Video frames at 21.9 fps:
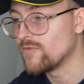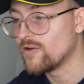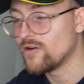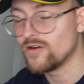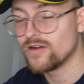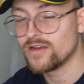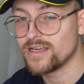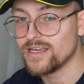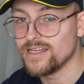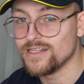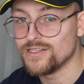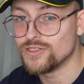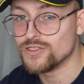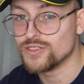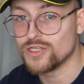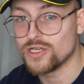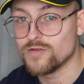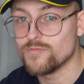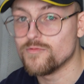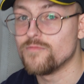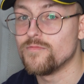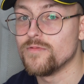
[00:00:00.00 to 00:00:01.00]
wrong, it
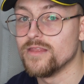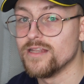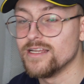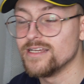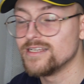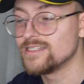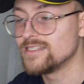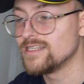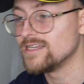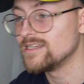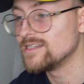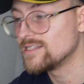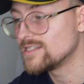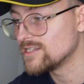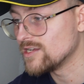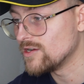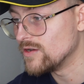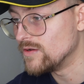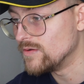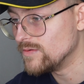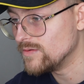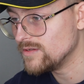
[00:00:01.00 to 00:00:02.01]
doesn't come up in the listing.
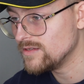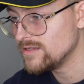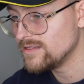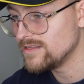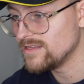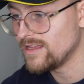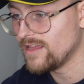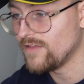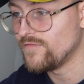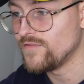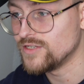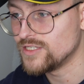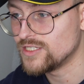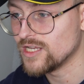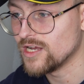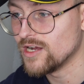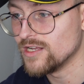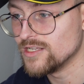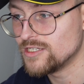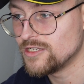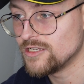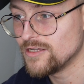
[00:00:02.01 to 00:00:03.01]
So if you
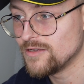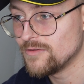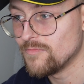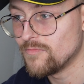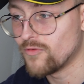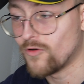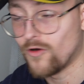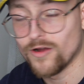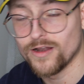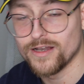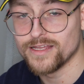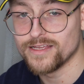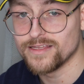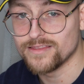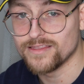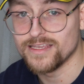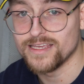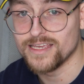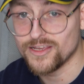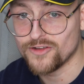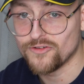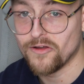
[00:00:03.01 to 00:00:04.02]
search Breitling
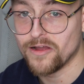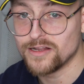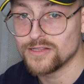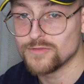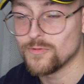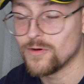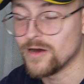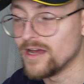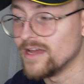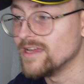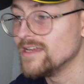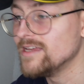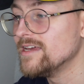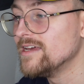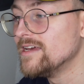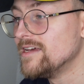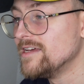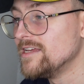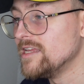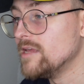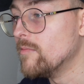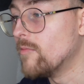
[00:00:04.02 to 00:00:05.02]
the incorrect way,
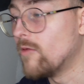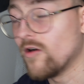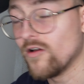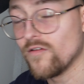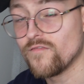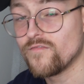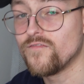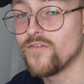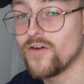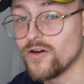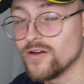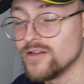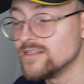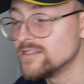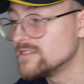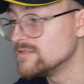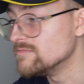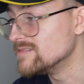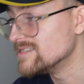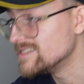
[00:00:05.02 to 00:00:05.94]
you might find some